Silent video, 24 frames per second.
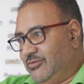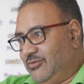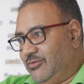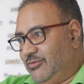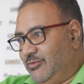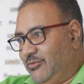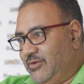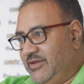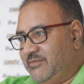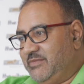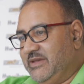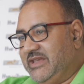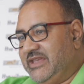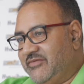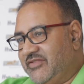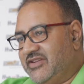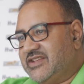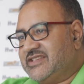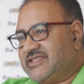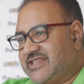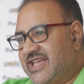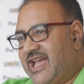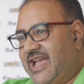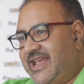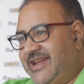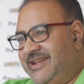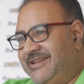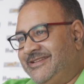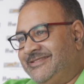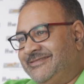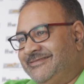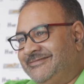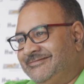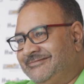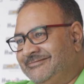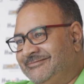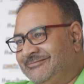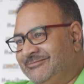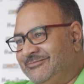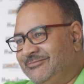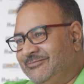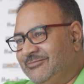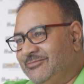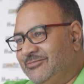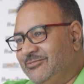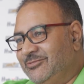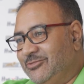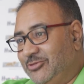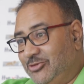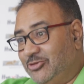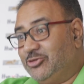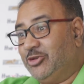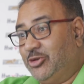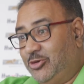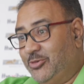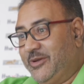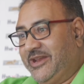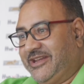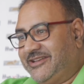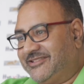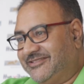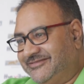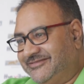we've been given a sign to do it.